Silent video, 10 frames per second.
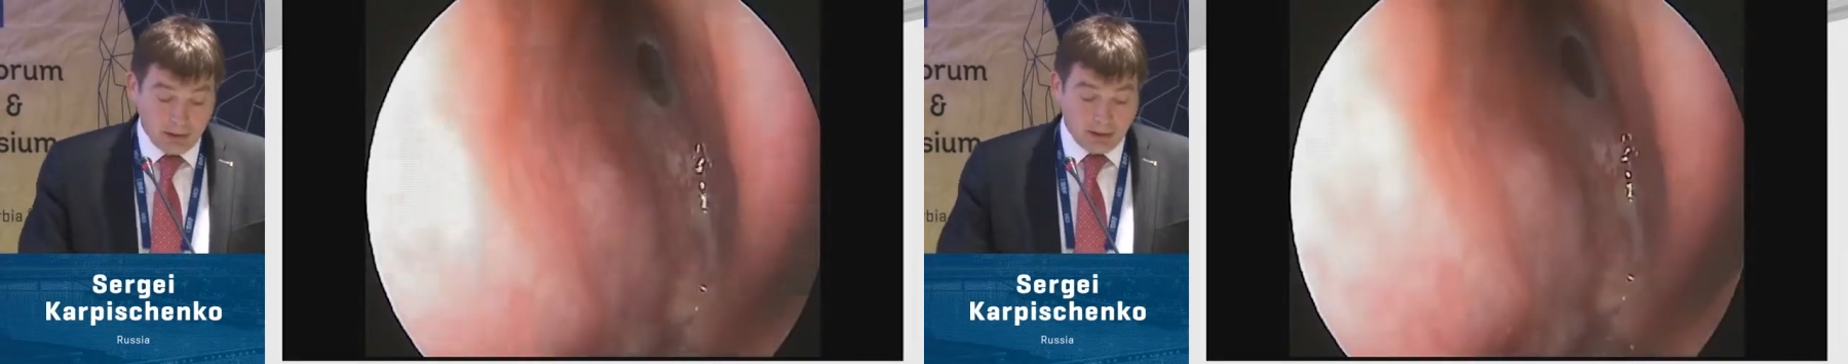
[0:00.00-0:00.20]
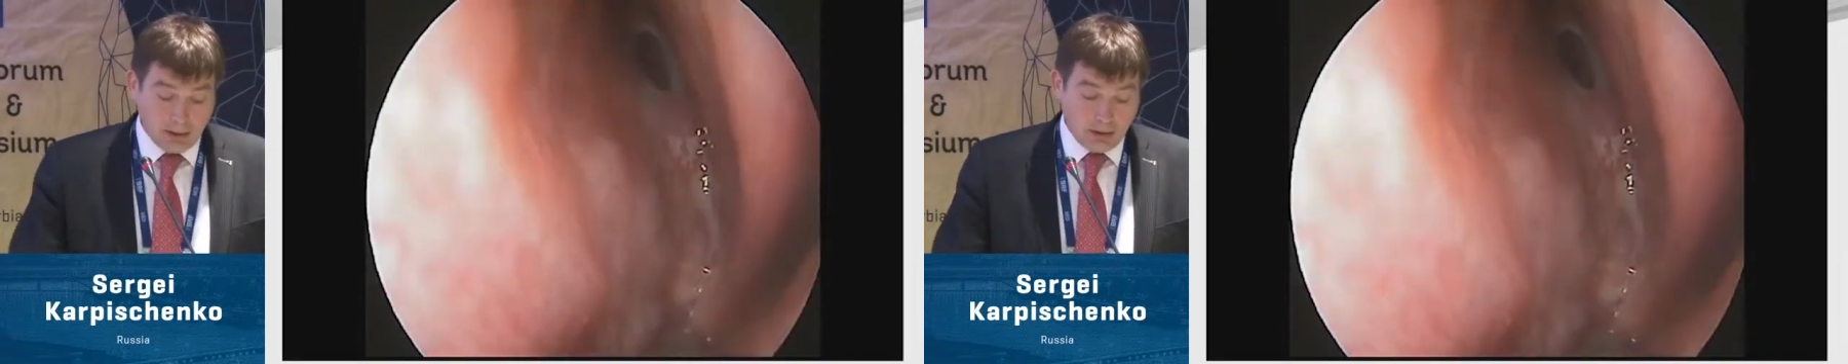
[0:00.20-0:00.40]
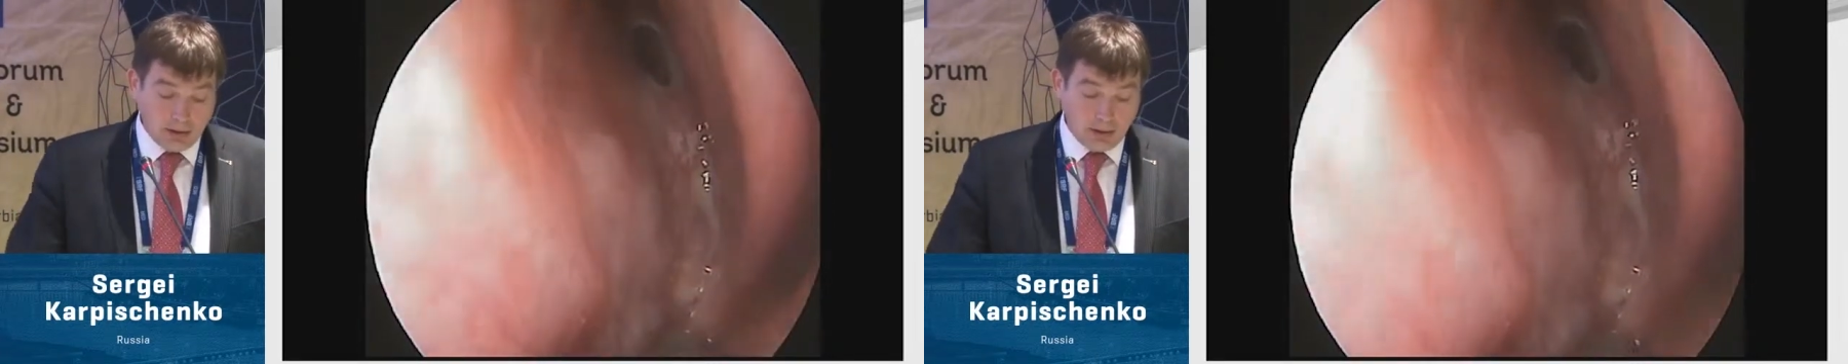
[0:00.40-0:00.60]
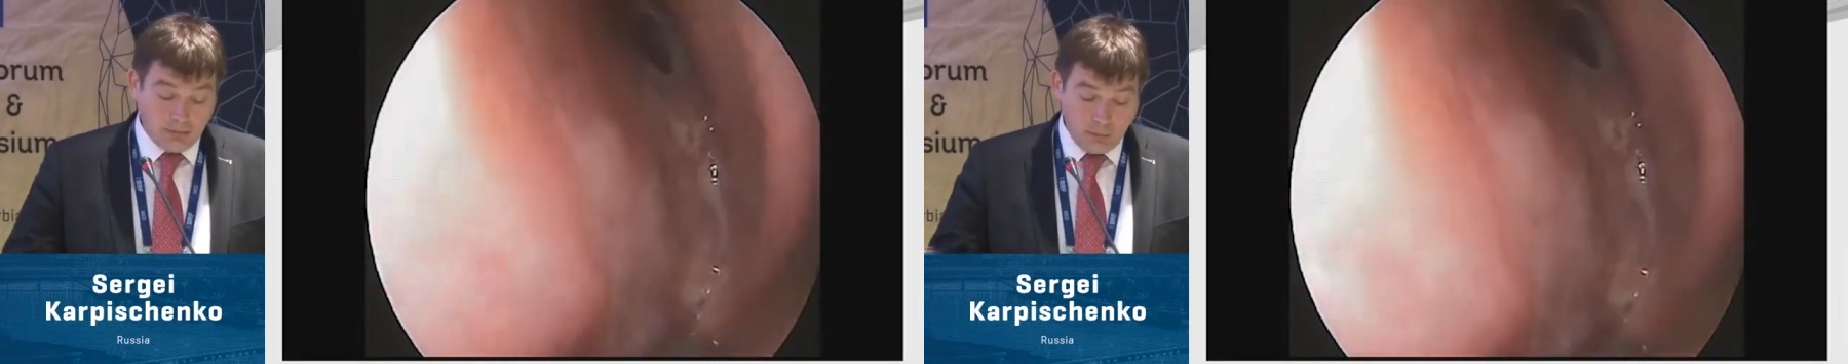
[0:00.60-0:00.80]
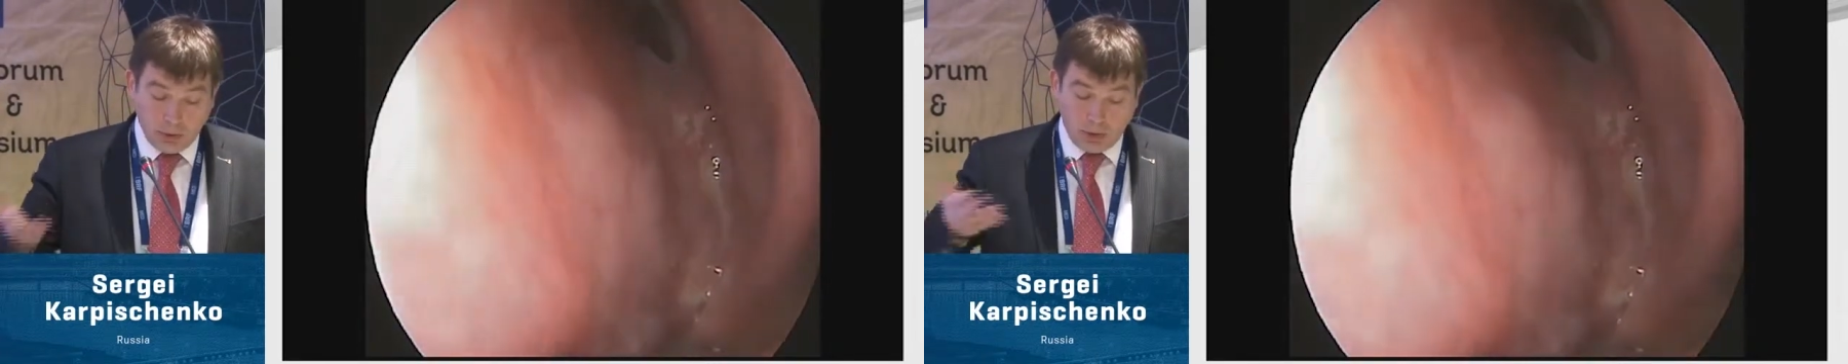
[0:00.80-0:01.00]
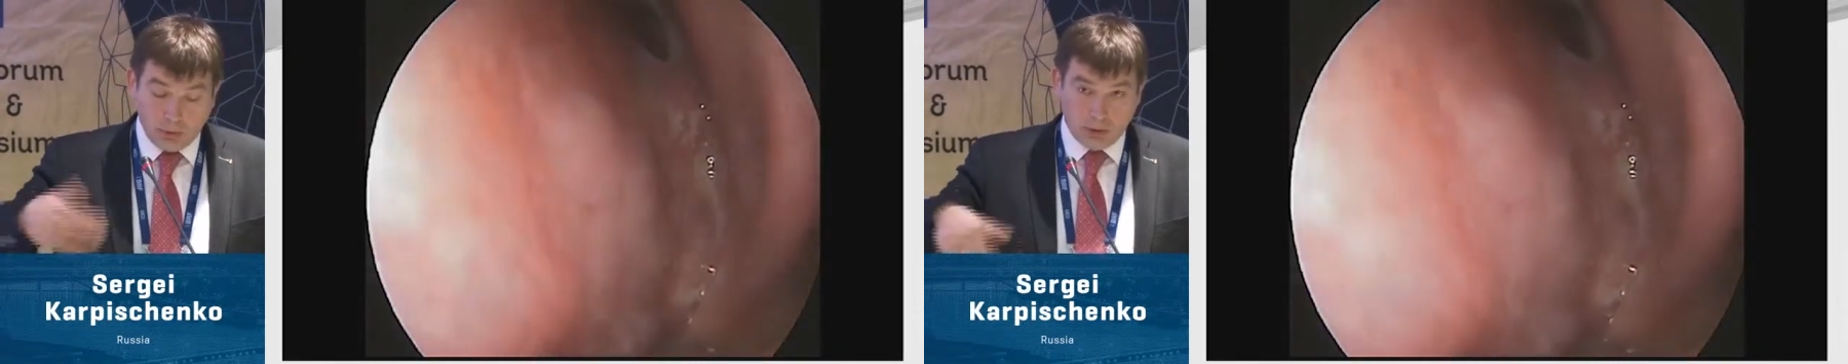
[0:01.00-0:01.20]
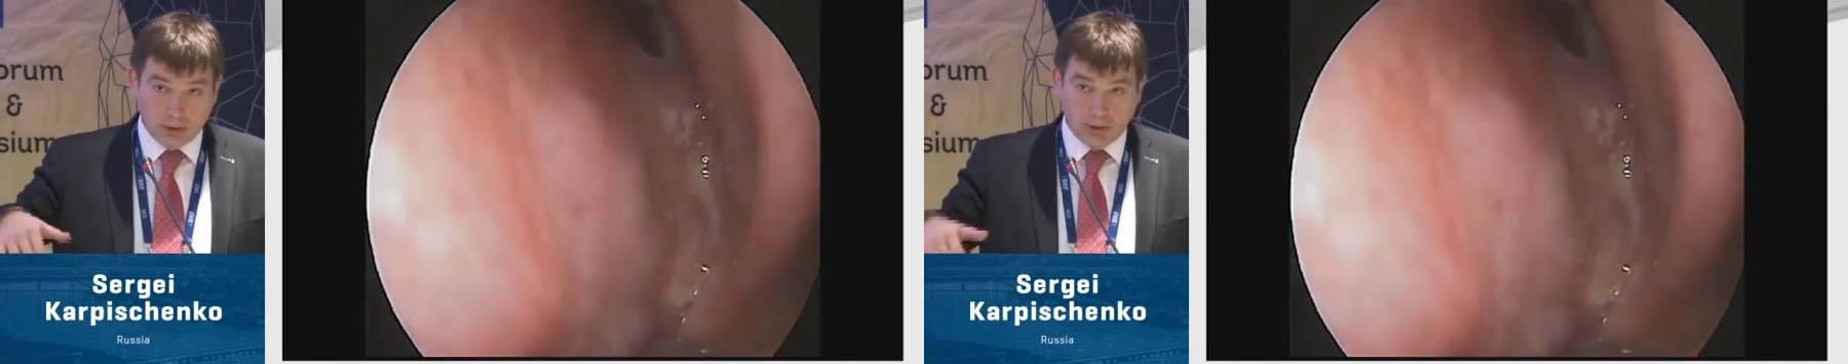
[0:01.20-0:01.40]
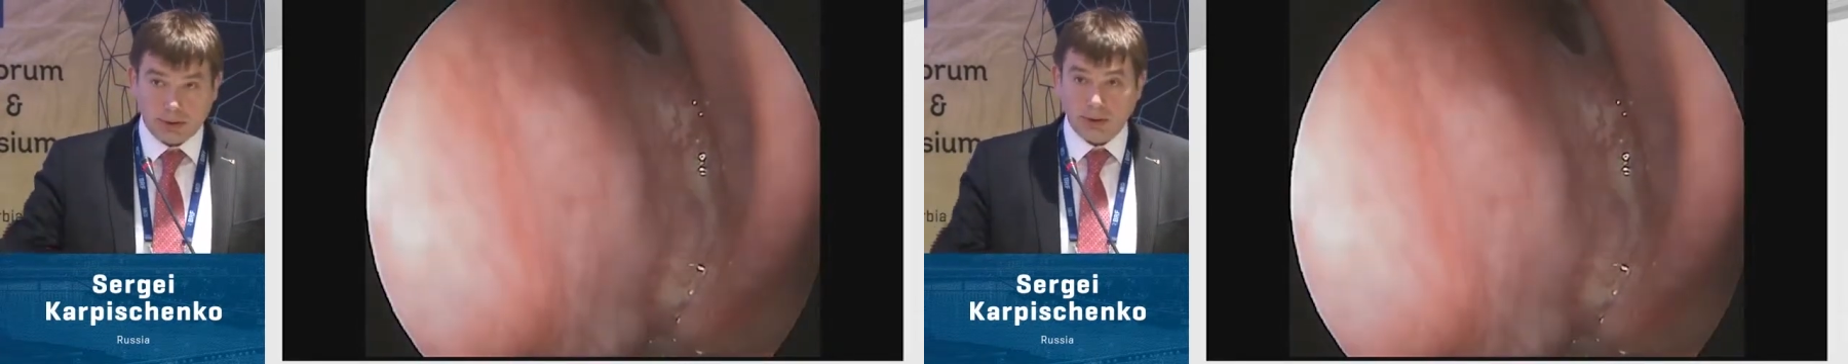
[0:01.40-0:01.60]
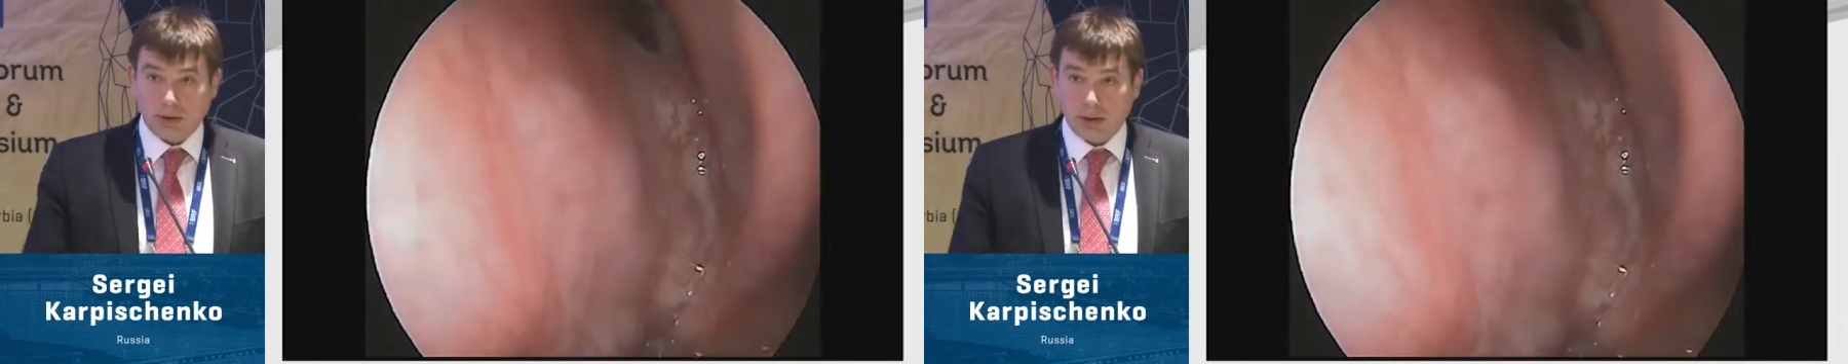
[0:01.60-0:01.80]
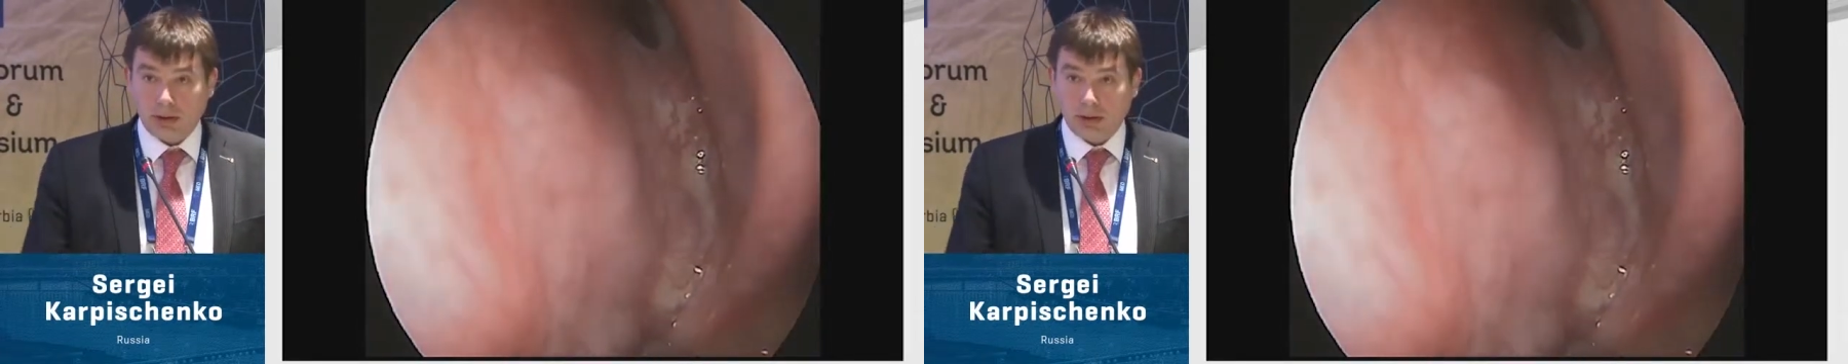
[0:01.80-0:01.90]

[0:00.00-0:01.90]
If bony walls is